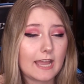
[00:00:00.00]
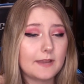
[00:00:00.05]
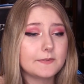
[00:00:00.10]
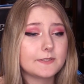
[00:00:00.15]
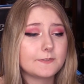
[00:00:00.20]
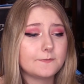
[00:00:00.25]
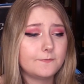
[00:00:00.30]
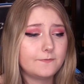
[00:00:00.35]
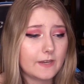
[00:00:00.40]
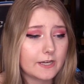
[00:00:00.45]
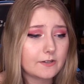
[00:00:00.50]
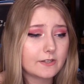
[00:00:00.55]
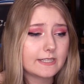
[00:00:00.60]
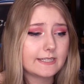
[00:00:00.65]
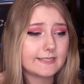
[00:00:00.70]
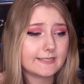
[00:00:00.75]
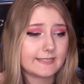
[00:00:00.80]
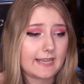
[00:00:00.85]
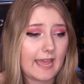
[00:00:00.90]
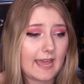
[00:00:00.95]
I was
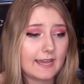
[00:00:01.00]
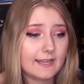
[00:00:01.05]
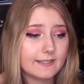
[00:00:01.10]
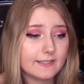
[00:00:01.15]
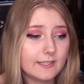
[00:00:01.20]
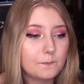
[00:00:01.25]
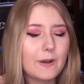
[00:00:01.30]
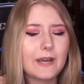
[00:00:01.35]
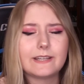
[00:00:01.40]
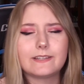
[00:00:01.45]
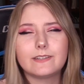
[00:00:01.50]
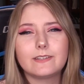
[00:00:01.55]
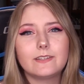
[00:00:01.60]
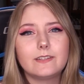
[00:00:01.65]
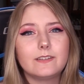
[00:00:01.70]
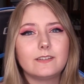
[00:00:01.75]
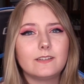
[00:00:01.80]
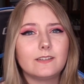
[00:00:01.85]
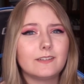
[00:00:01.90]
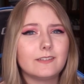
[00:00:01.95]
very sad. But
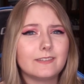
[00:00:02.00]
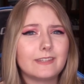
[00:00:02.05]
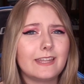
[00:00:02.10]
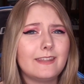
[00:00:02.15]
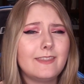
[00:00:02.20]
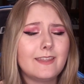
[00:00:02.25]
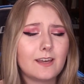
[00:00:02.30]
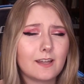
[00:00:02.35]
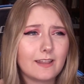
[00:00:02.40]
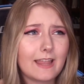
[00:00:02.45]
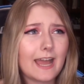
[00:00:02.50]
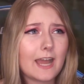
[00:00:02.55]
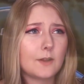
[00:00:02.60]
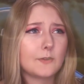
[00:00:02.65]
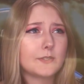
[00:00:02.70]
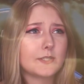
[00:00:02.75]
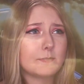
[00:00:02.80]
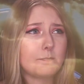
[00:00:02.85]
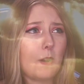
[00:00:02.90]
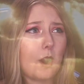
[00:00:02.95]
then the clouds